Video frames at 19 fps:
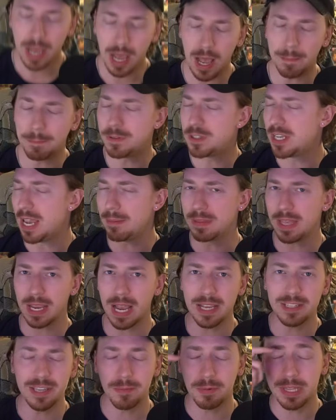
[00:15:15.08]
Uh, same thing
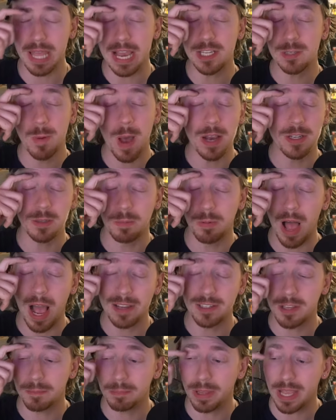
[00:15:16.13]
I said with Xbox
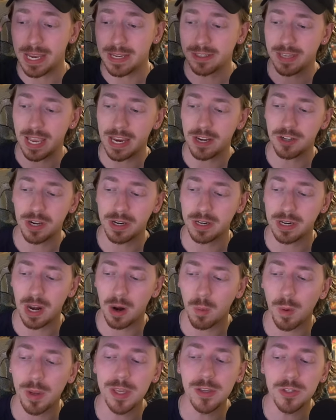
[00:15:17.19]
applies to PlayStation. You know,
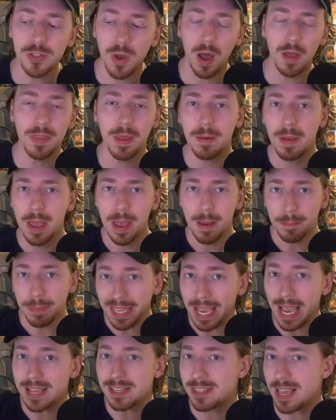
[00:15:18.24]
when you saw the
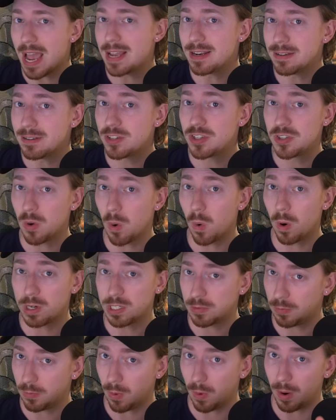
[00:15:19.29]
PSN stores
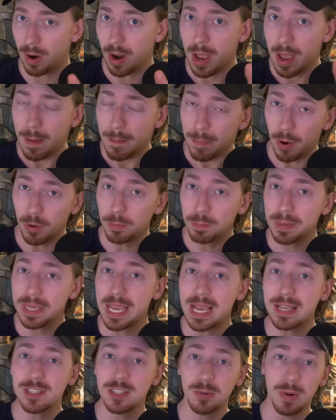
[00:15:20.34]
for both
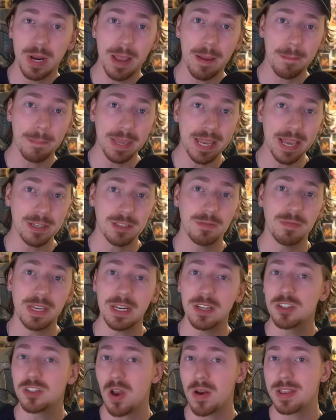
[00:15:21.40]
PS3 and PS
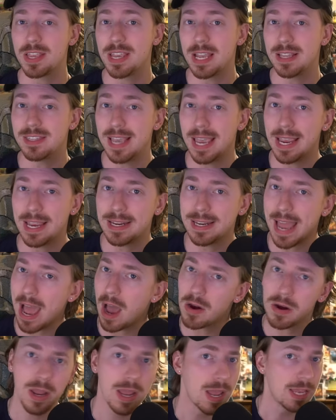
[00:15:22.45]
Vita start to get taken down,